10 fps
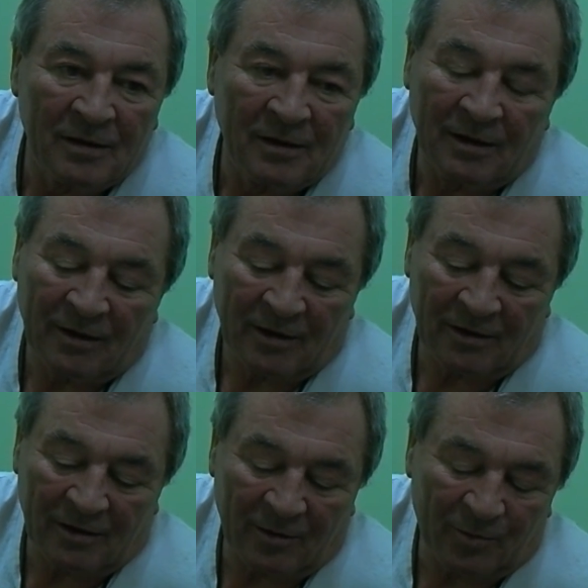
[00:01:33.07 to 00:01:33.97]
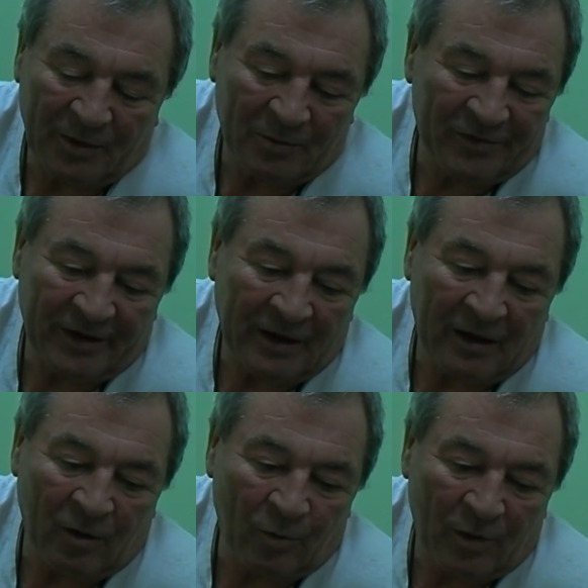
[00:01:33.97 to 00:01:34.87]
Yeah, the people sitting at
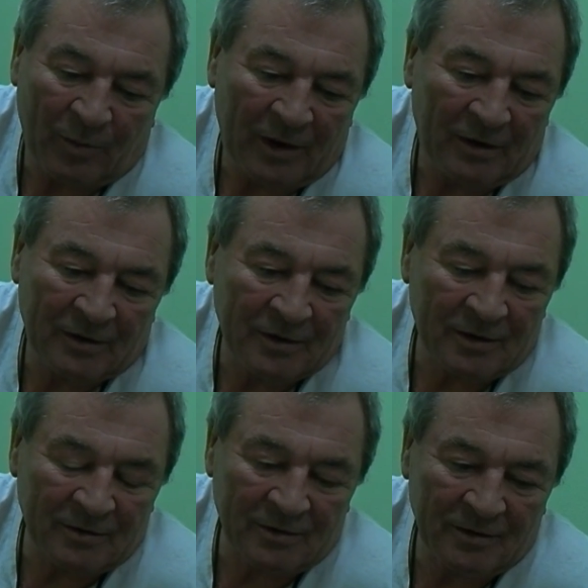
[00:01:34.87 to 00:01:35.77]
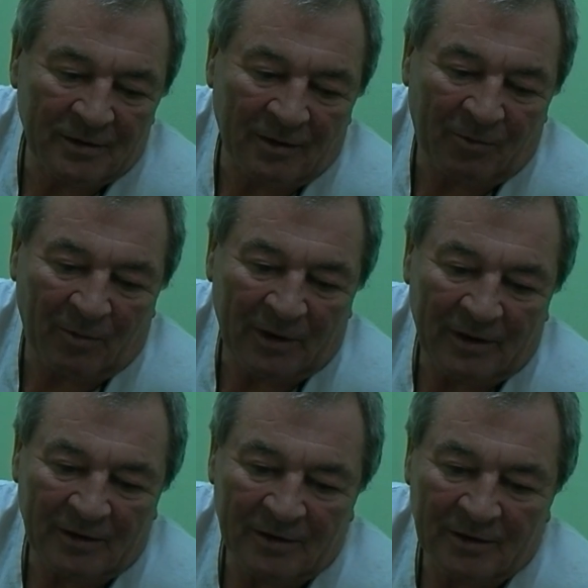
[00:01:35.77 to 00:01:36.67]
home, I mean, they'll probably
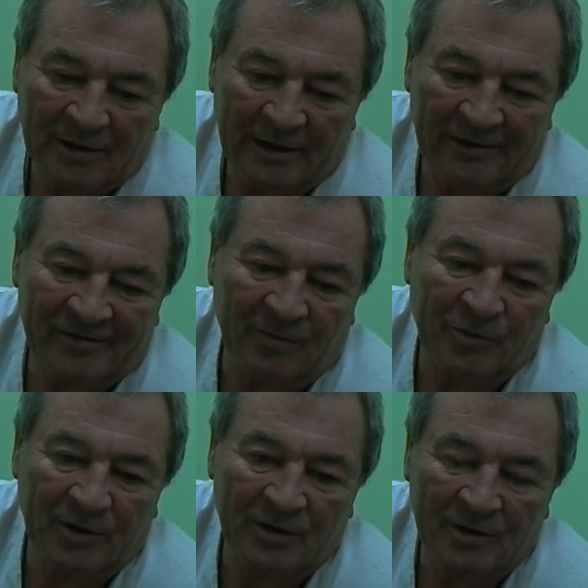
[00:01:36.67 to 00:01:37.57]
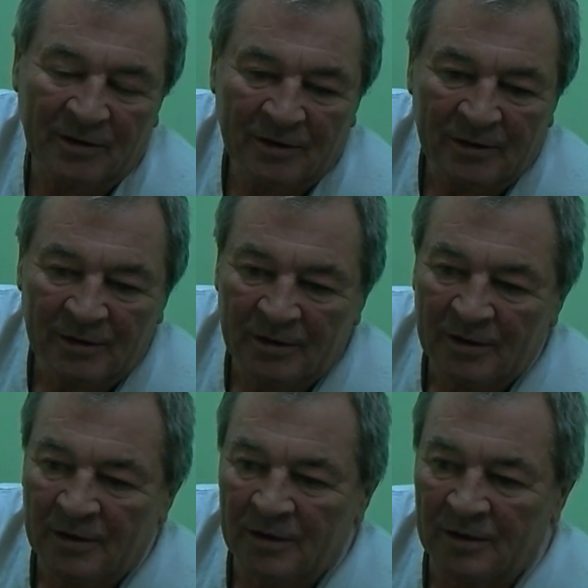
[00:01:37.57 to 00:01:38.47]
hear something
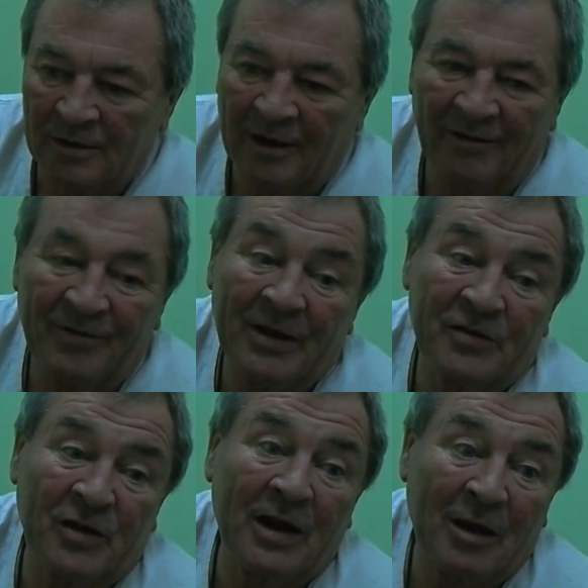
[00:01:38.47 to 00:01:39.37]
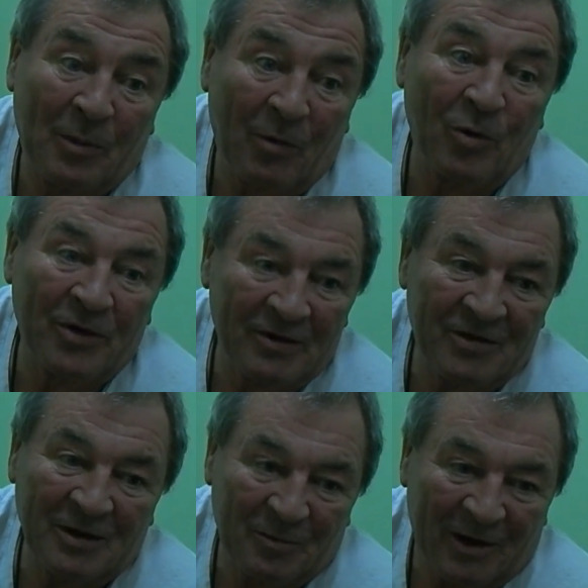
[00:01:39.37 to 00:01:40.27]
and have their say about what they
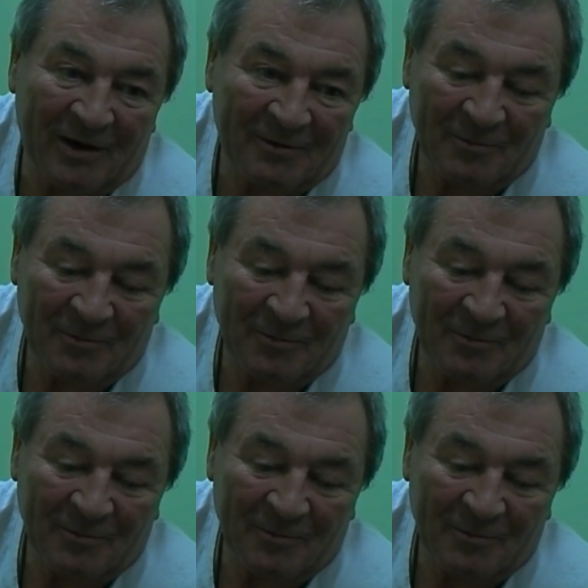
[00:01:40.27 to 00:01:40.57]
think about it.